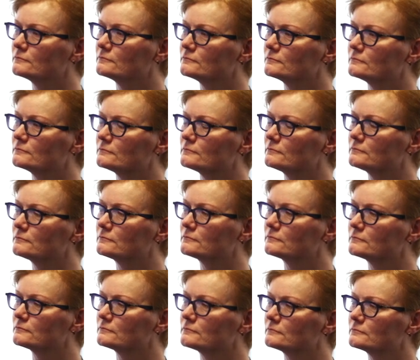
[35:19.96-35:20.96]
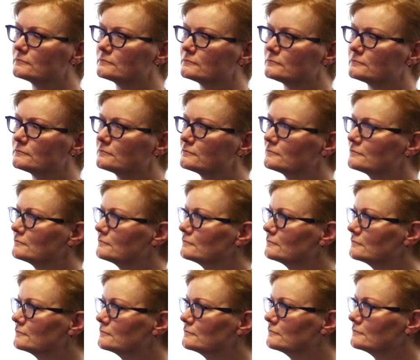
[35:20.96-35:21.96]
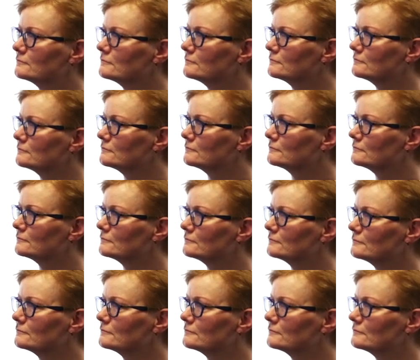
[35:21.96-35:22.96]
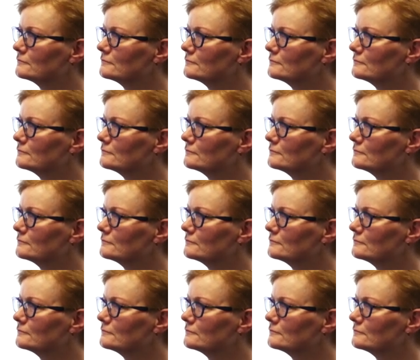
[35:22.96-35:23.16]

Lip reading: No words are spoken by the person on screen.